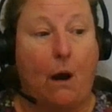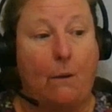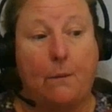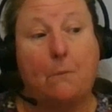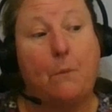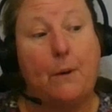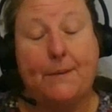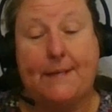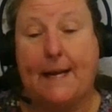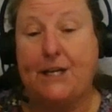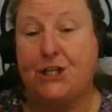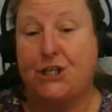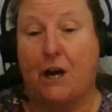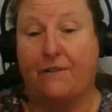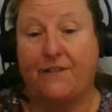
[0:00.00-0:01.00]
Oh, we were dead
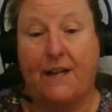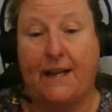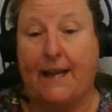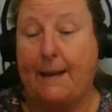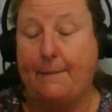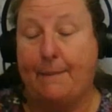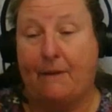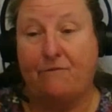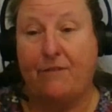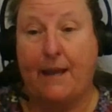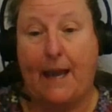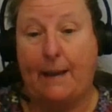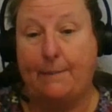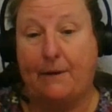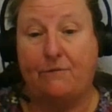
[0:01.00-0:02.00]
chuffed, and
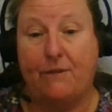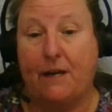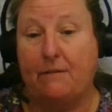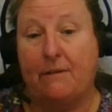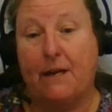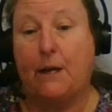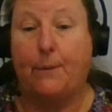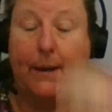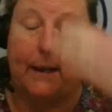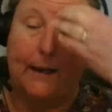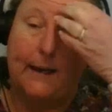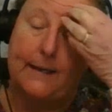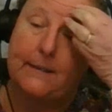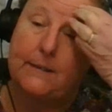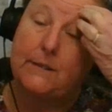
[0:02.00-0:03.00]
they came back really, really
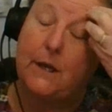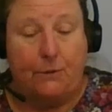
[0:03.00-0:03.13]
quickly.